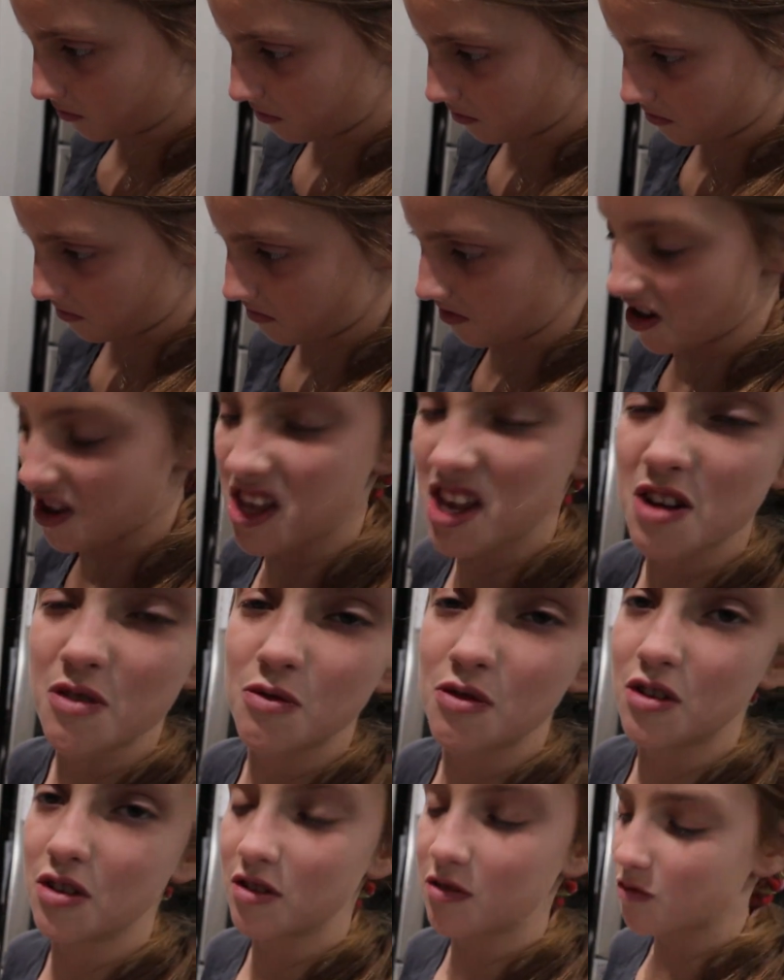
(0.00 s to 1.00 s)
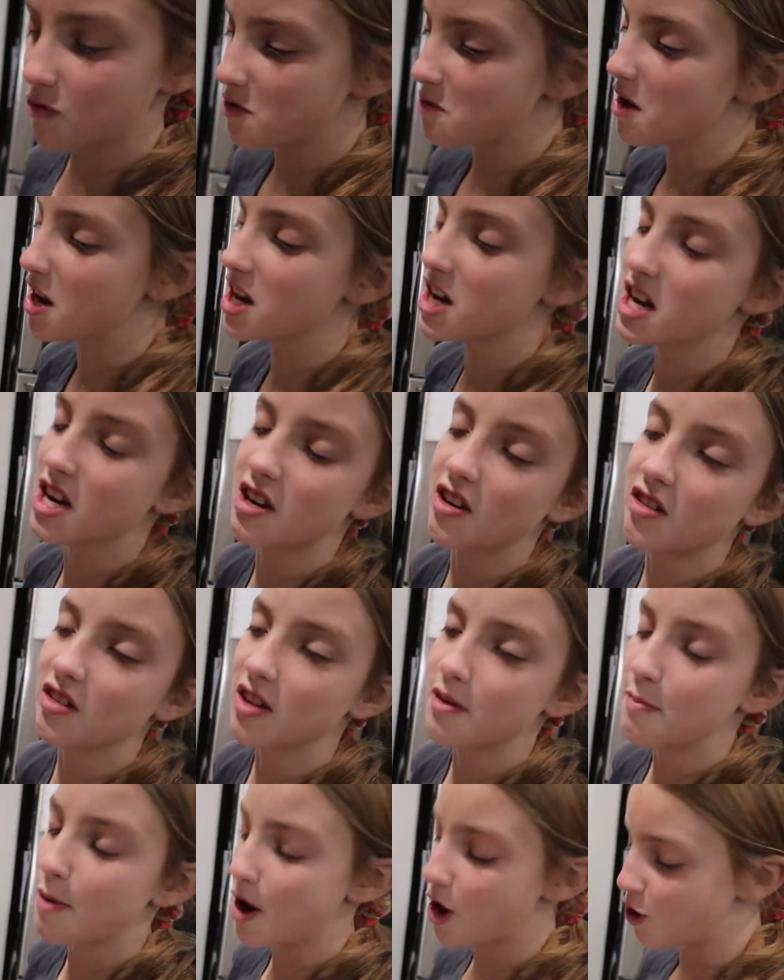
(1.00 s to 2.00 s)
I think we'll, we might get on
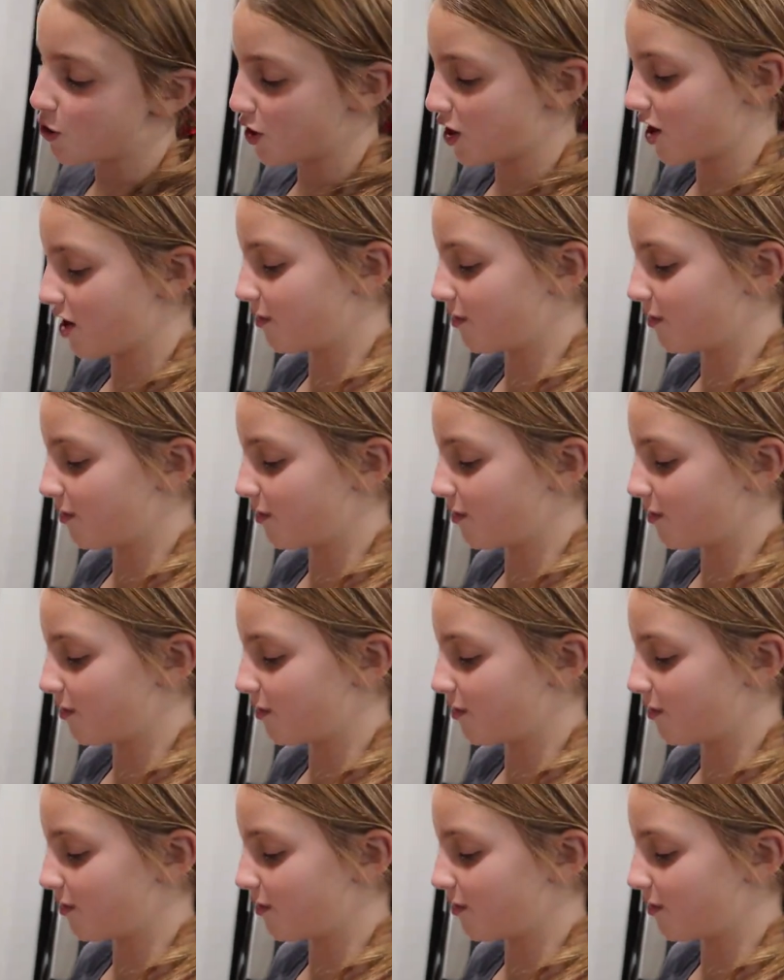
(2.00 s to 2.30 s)
the podium.